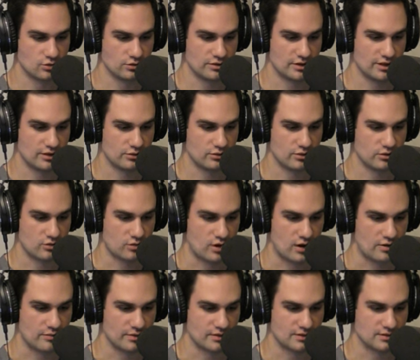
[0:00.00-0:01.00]
daily
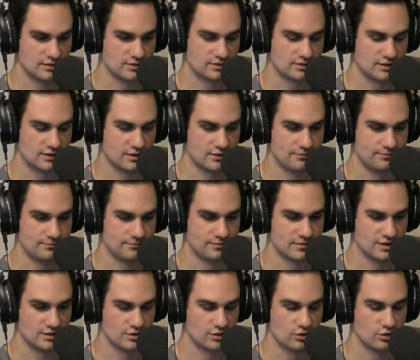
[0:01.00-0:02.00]
requirements, um,
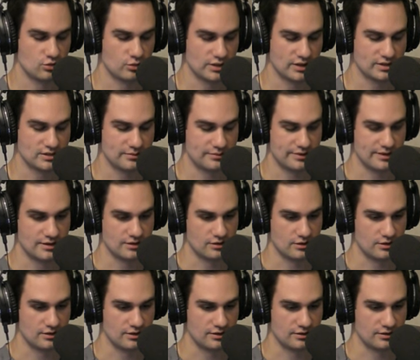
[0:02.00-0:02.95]
and so we depend on it